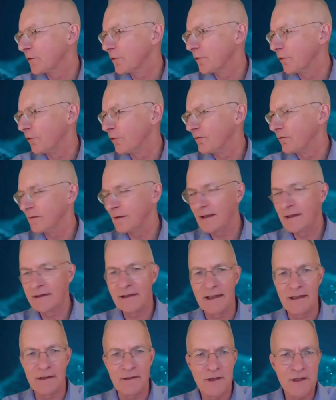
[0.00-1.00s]
overall,
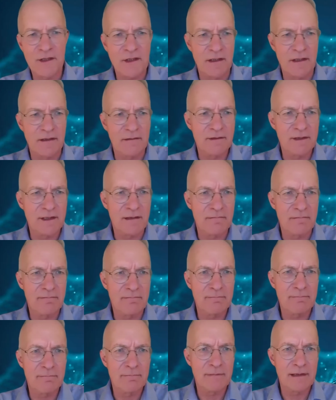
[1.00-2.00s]
I think just
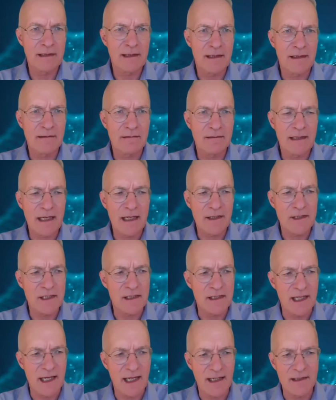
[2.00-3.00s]
to add
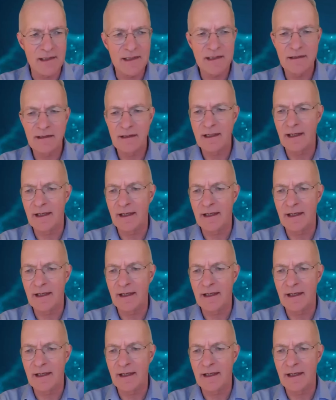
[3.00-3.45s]
to that,